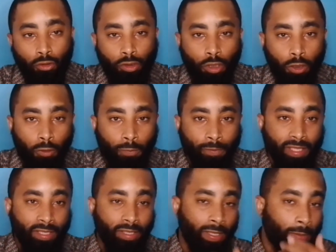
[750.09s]
So
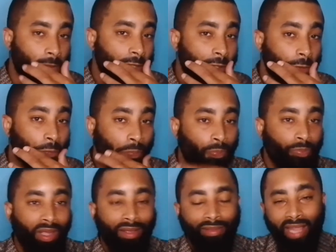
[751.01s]
this is something
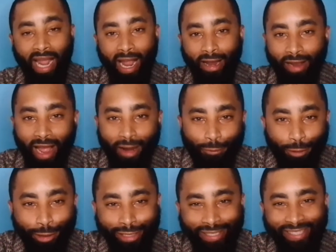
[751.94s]
that I
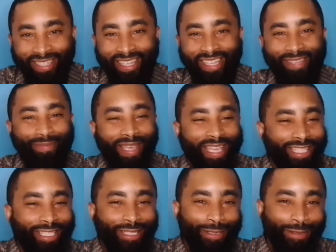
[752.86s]
really am
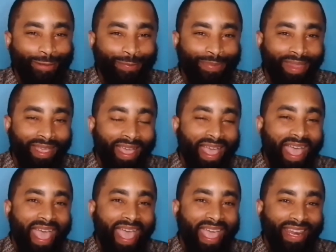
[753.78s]
into,
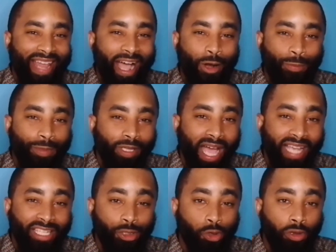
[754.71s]
and I hope you
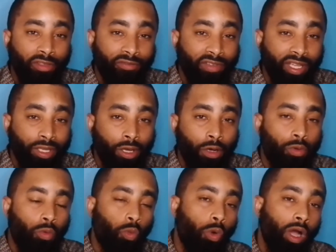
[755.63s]
guys enjoyed the
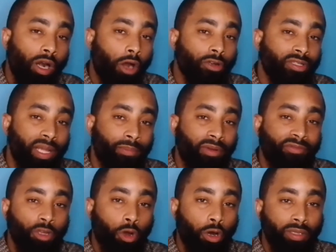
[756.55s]
video. What are some
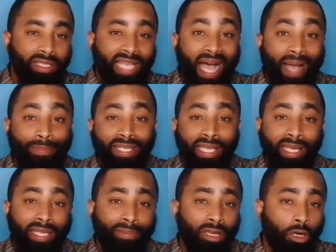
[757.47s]
of your top
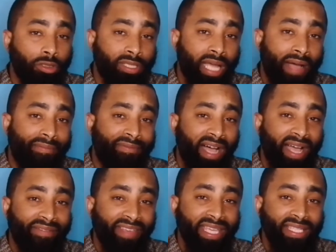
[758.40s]
10 or top
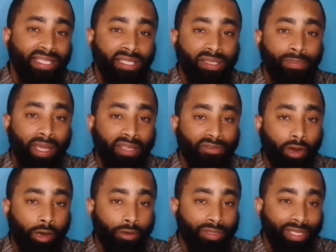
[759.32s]
5 incense-based
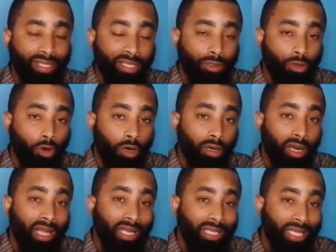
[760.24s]
fragrances in your
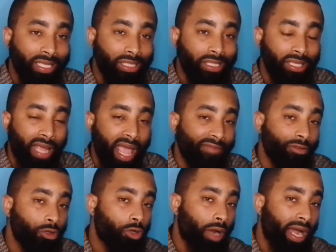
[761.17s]
collection? Have
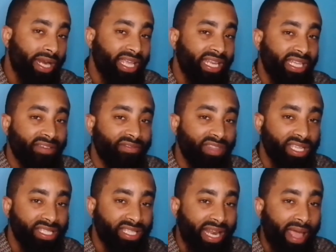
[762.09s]
you tried any of
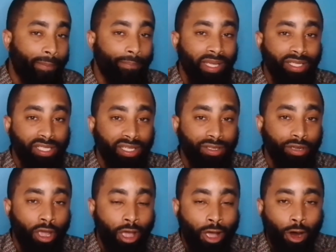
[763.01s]
these that I mentioned?
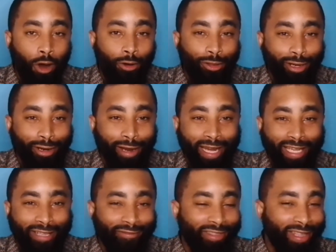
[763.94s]
Are there
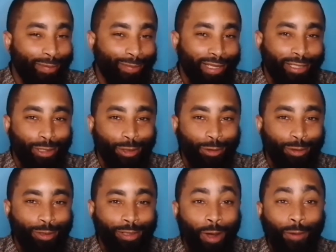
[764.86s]
any of them that you
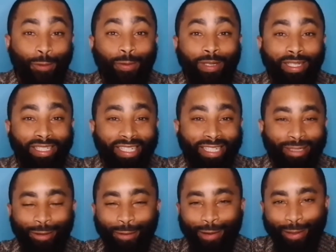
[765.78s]
don't
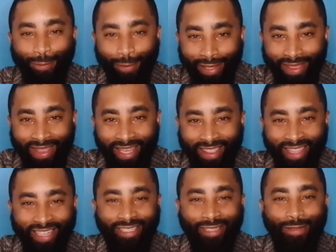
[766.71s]
agree with,
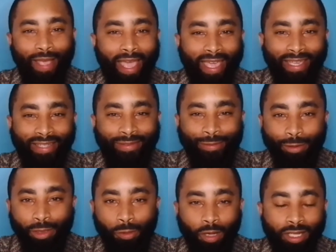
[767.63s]
that you hate?
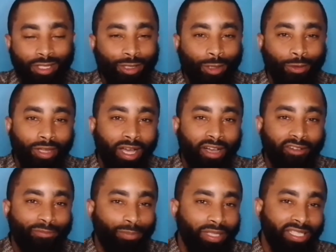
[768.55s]
Which ones do you
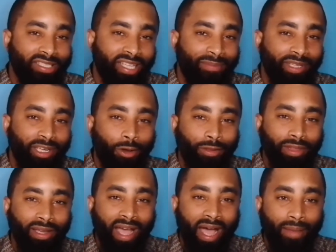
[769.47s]
love? Please let me know in
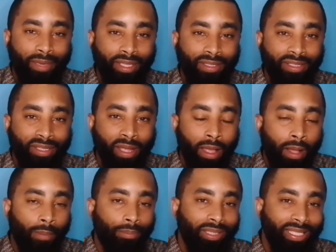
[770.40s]
the comments.
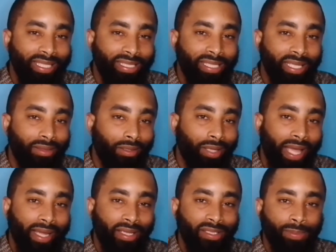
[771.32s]
Please hit the
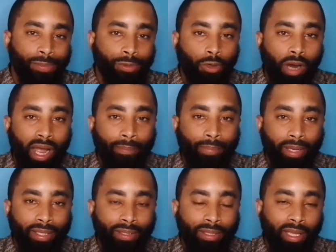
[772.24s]
like and subscribe
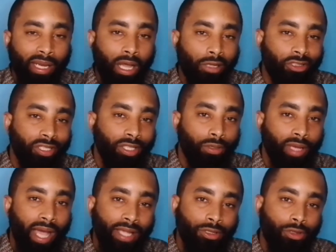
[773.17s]
button, and I'll see you
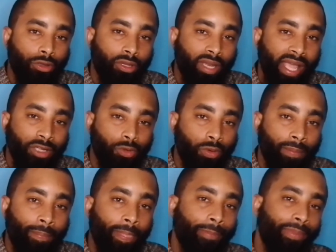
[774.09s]
guys on the next one.
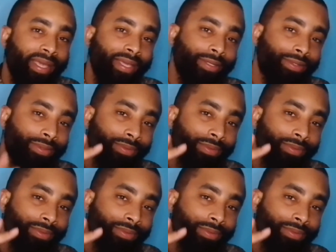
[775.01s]
Peace.